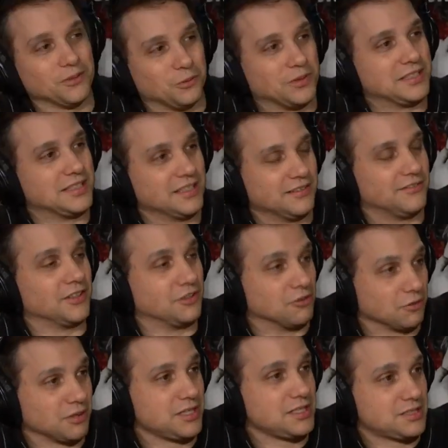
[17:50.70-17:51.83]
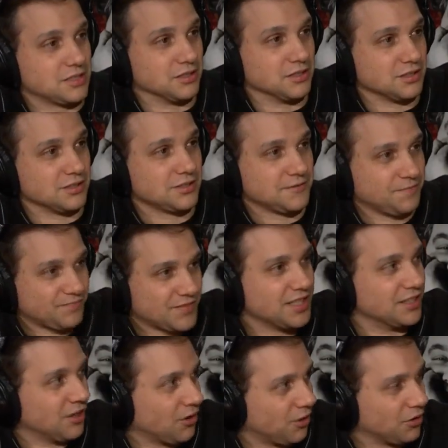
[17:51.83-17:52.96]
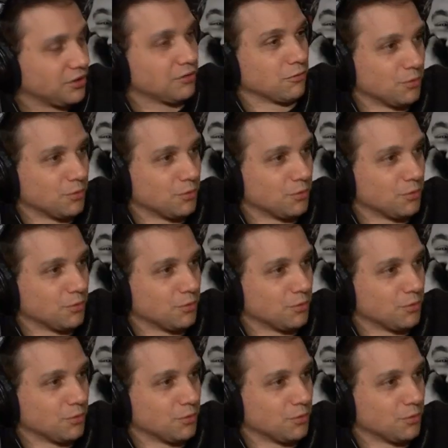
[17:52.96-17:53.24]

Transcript: would give the greasers you know, the right.